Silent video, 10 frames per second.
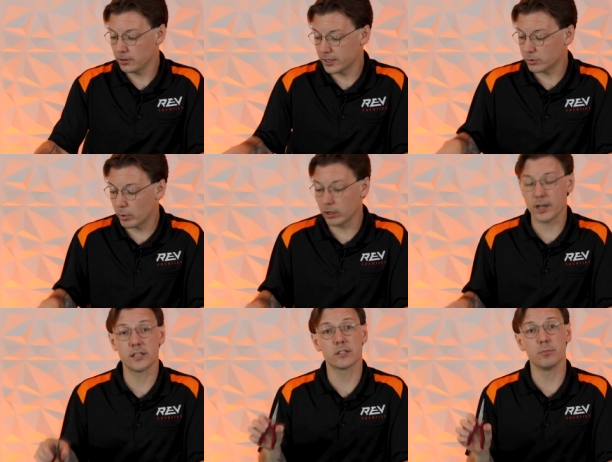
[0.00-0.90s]
as well
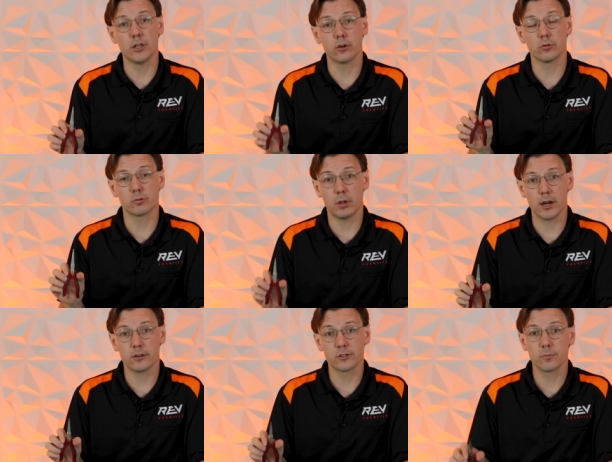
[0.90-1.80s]
as some needle nose
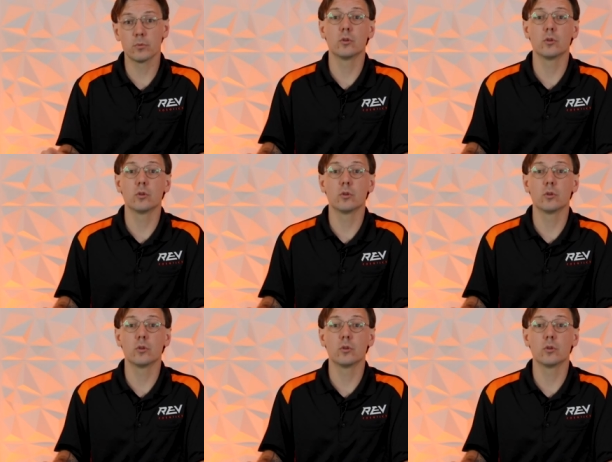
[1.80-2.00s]
pliers.